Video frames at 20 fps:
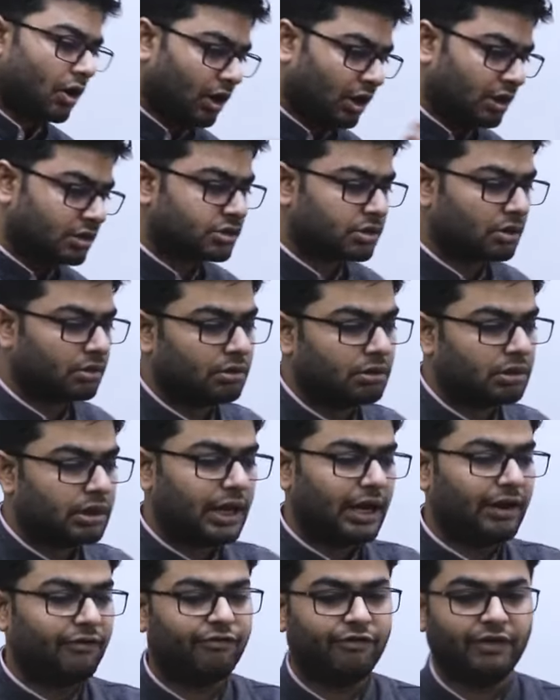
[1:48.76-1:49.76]
Also,
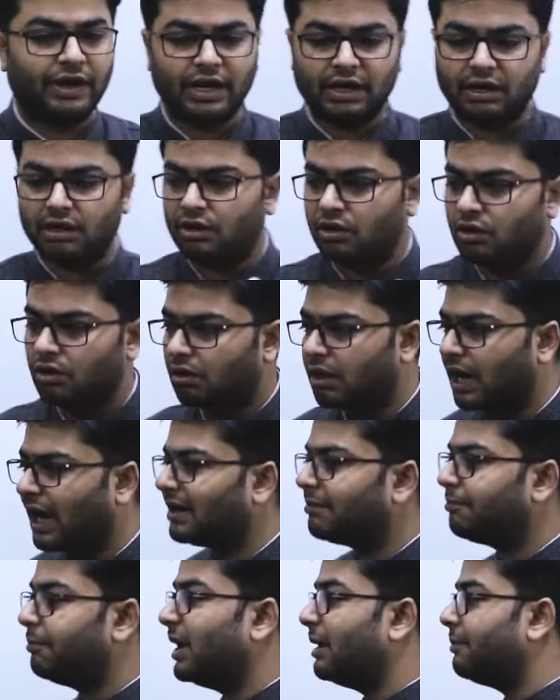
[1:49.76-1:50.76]
if we look
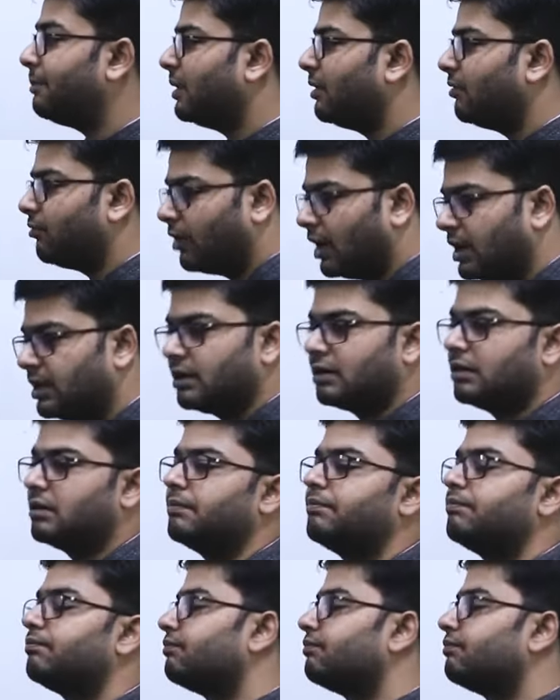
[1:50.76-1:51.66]
at paper 1,